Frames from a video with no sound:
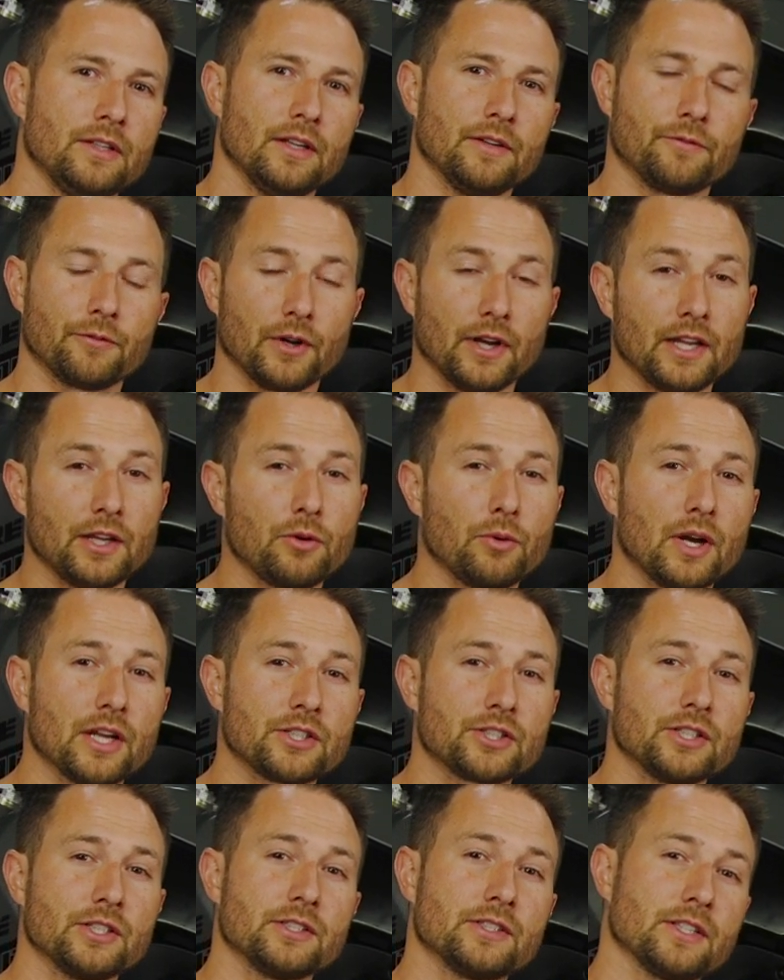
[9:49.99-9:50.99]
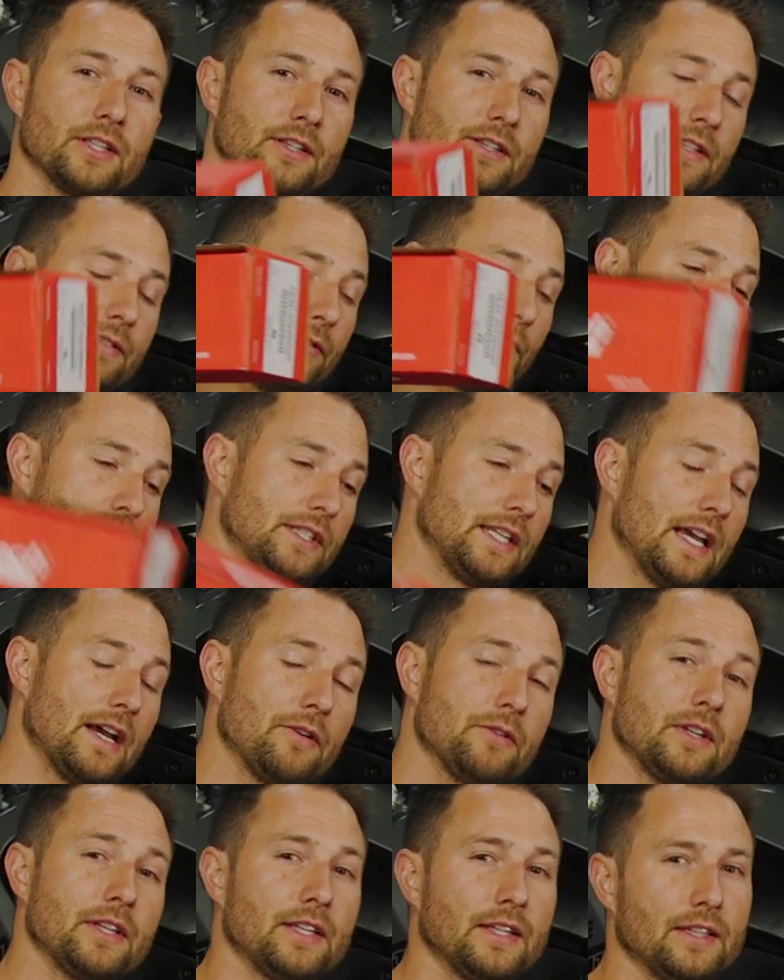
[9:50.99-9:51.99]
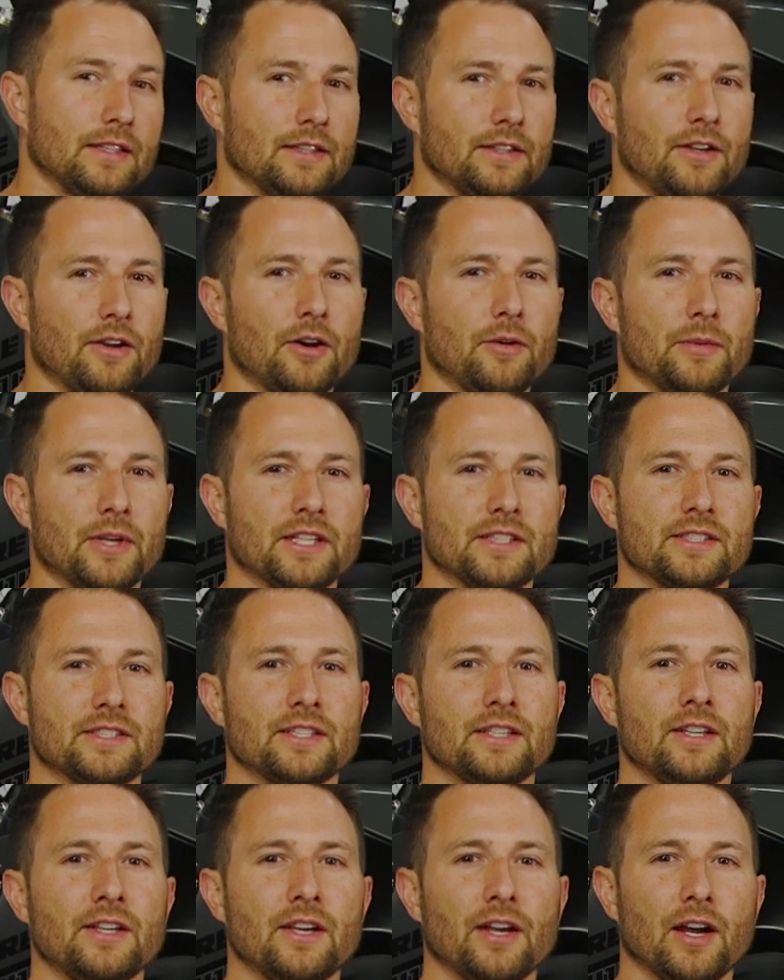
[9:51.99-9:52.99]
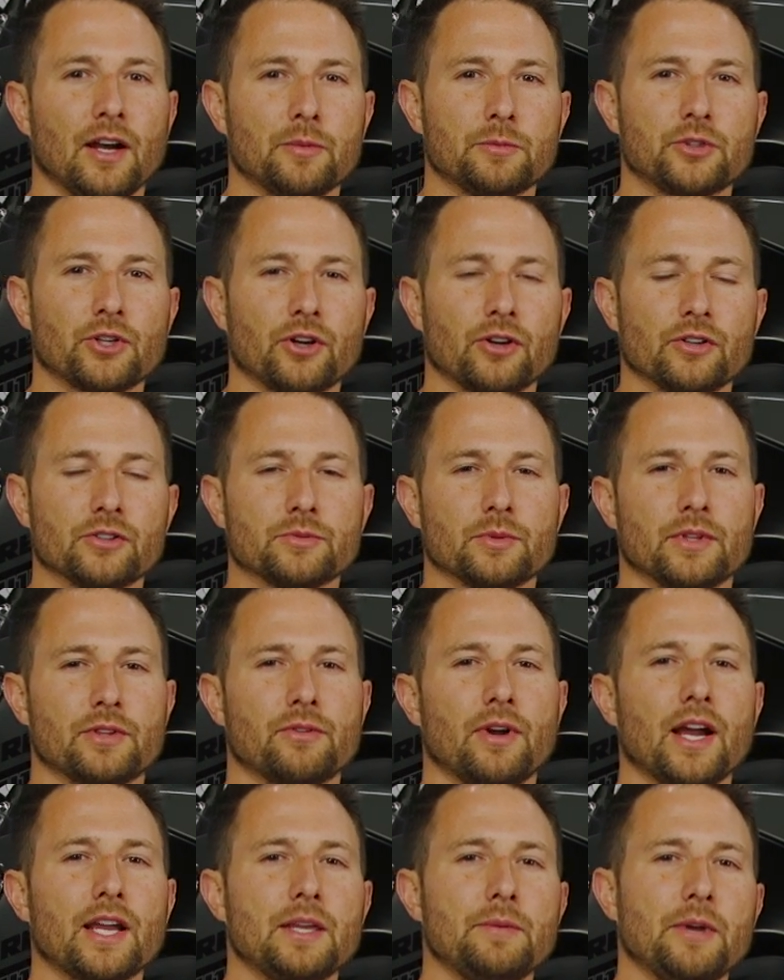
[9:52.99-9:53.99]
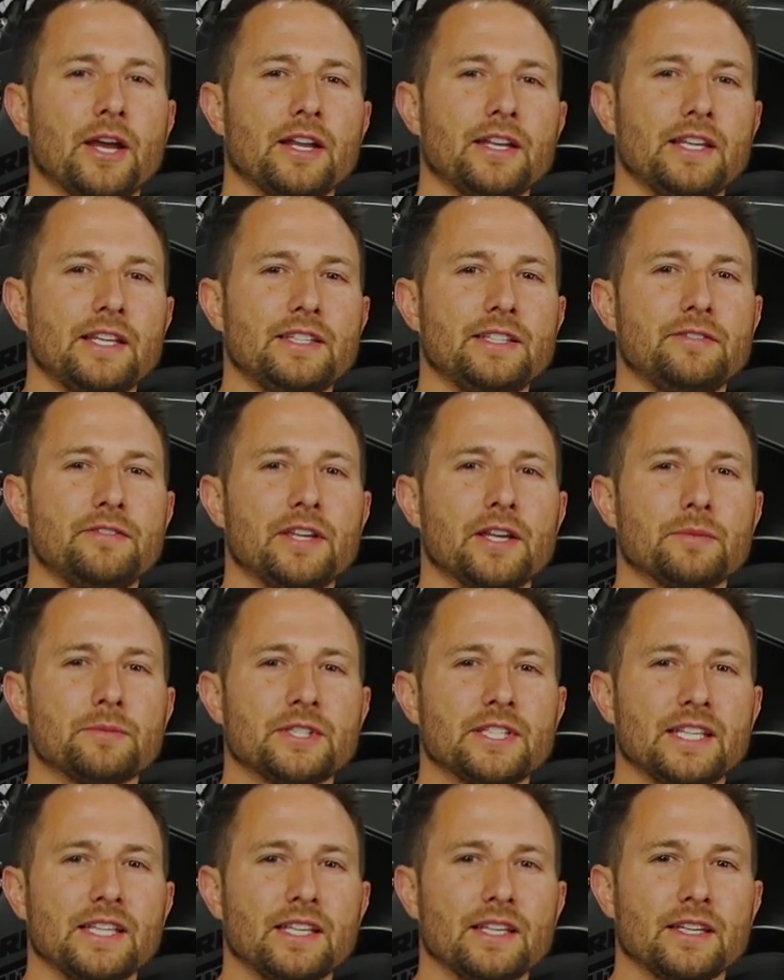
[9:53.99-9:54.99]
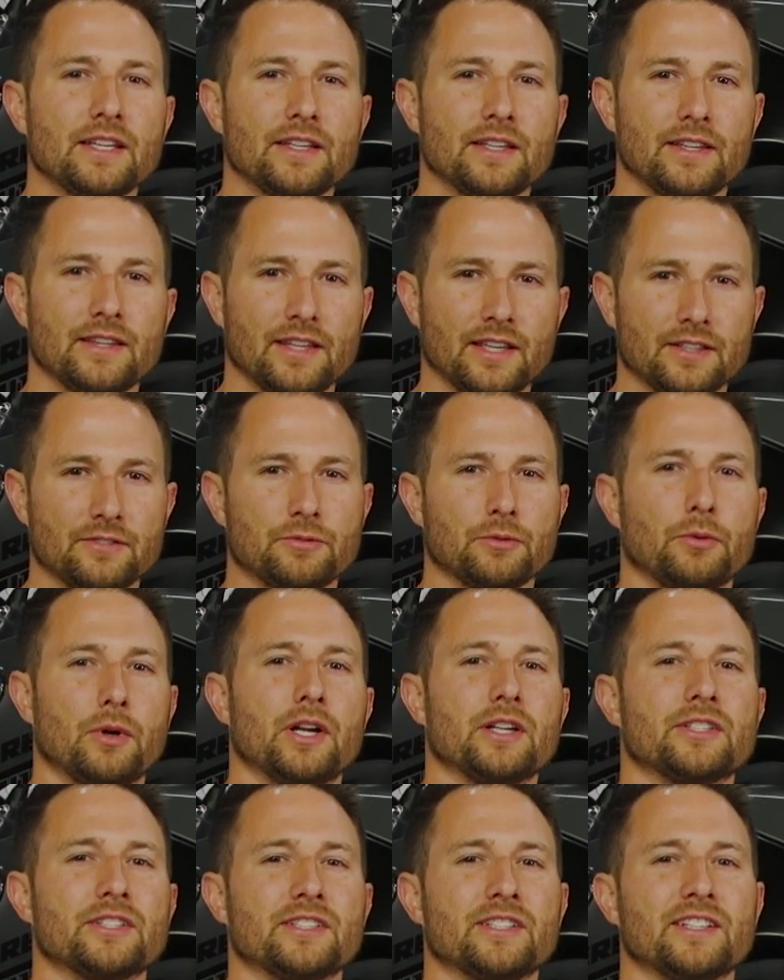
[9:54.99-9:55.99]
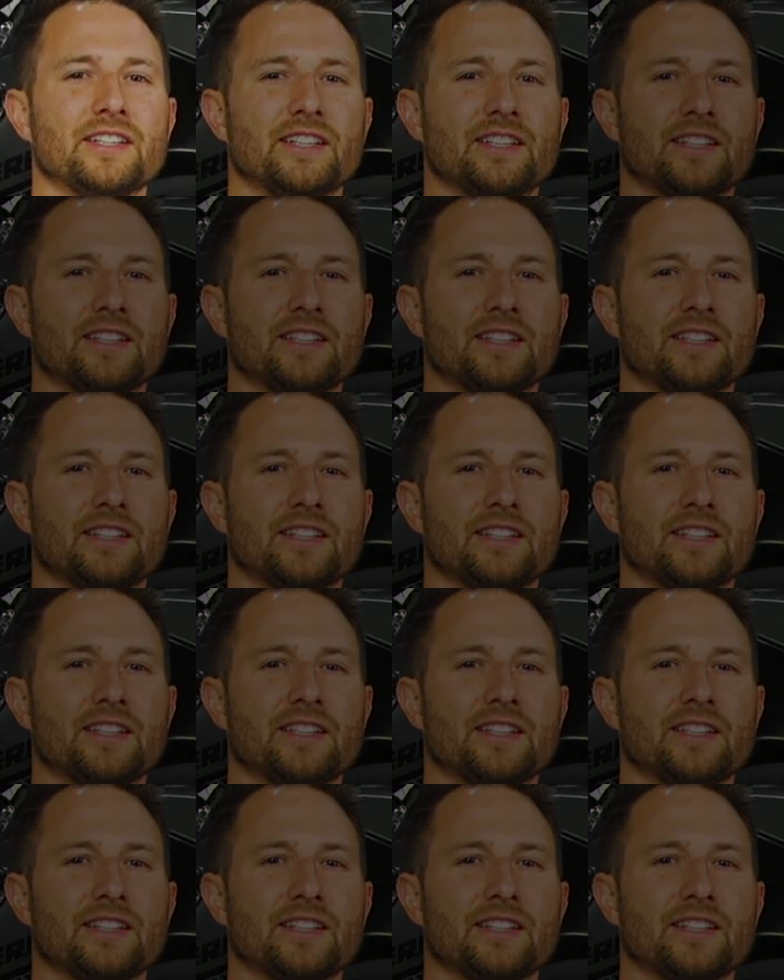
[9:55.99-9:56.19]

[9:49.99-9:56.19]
And for any questions, leave those down in the comments. I'm Charles with Rocky Mountain ATVMC. Thanks for watching.